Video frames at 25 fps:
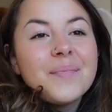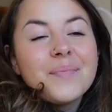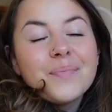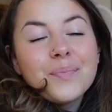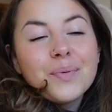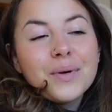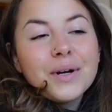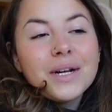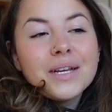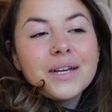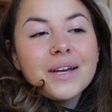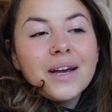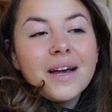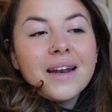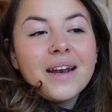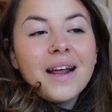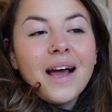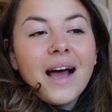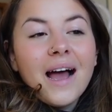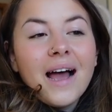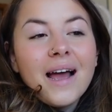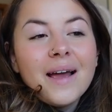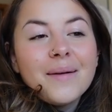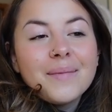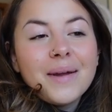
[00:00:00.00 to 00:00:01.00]
pretty good.
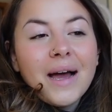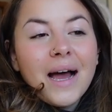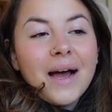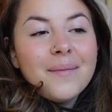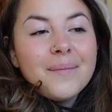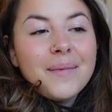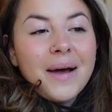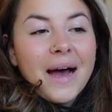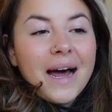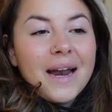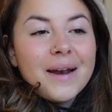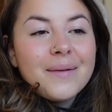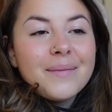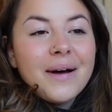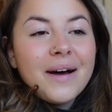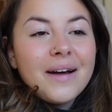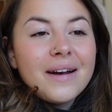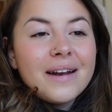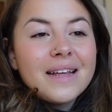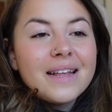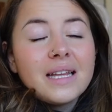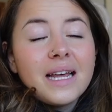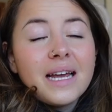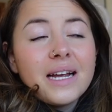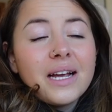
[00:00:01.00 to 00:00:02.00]
I'm not mad about
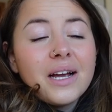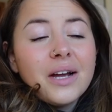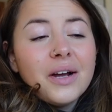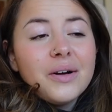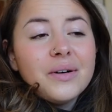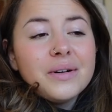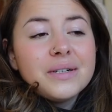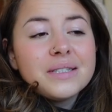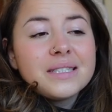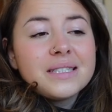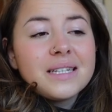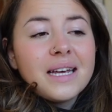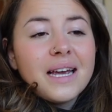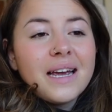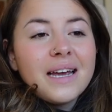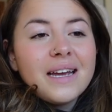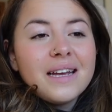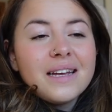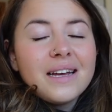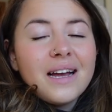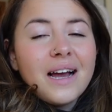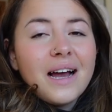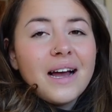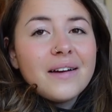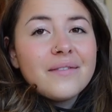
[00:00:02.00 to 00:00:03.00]
it. Like I always
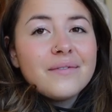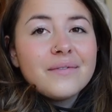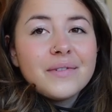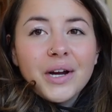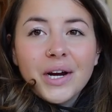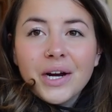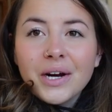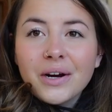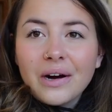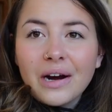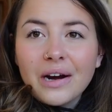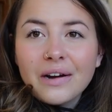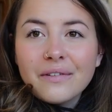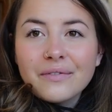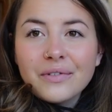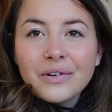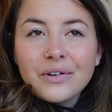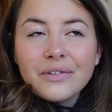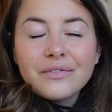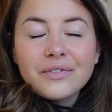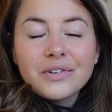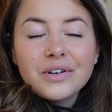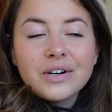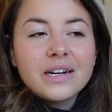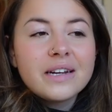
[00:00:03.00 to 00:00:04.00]
say, I'm very grateful
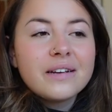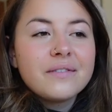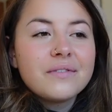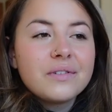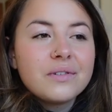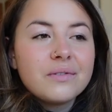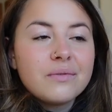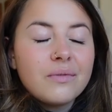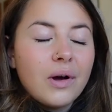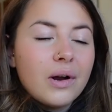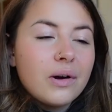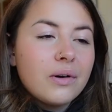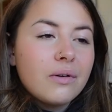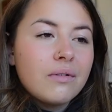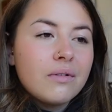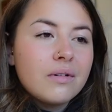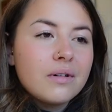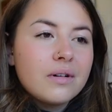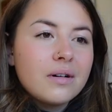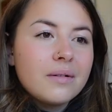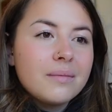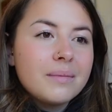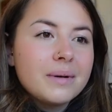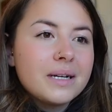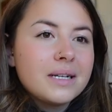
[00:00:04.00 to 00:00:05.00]
for even one
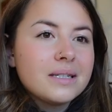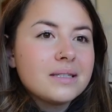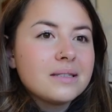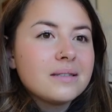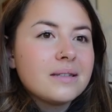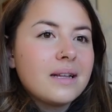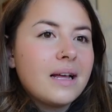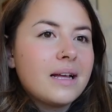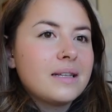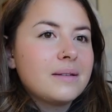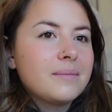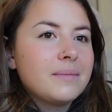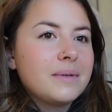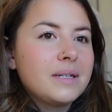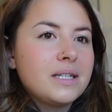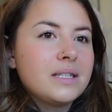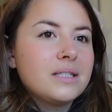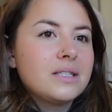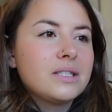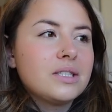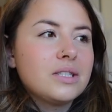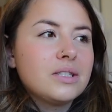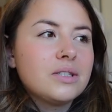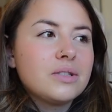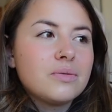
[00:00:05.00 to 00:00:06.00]
order, because that
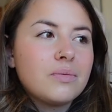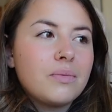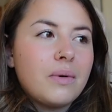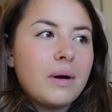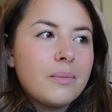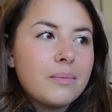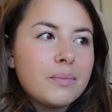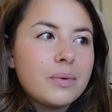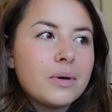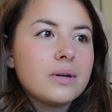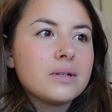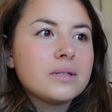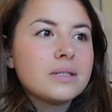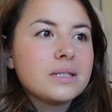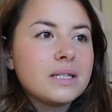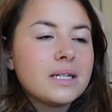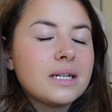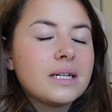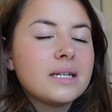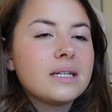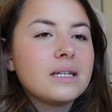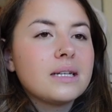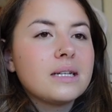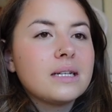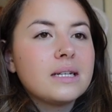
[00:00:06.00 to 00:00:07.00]
means just one
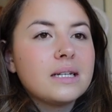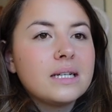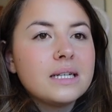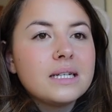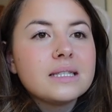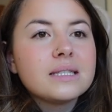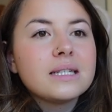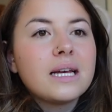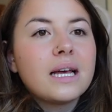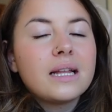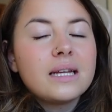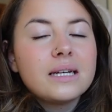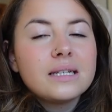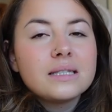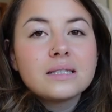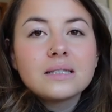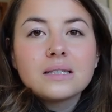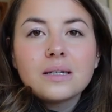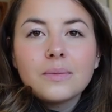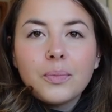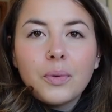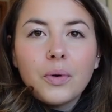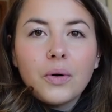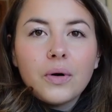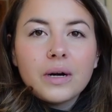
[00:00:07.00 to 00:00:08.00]
person is at least
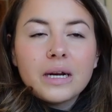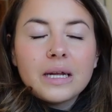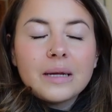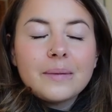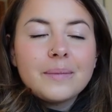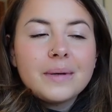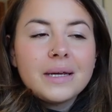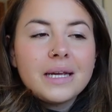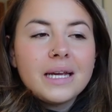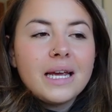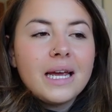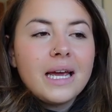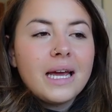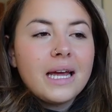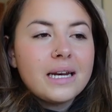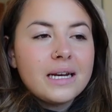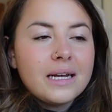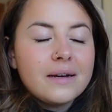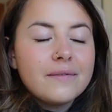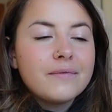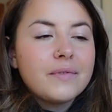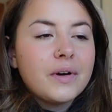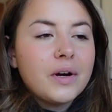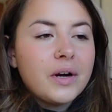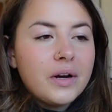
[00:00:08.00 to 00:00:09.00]
supporting me, and
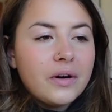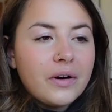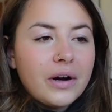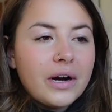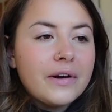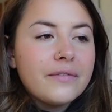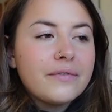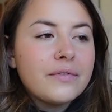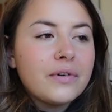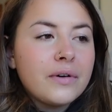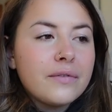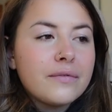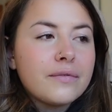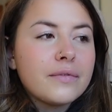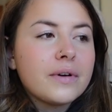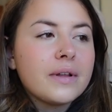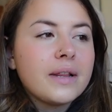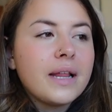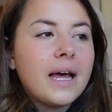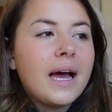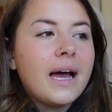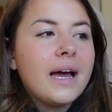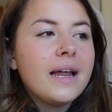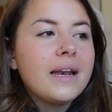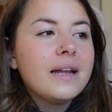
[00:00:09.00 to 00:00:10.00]
I'm very grateful for
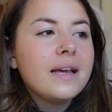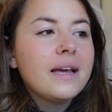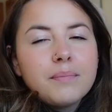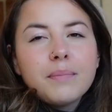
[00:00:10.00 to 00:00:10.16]
that.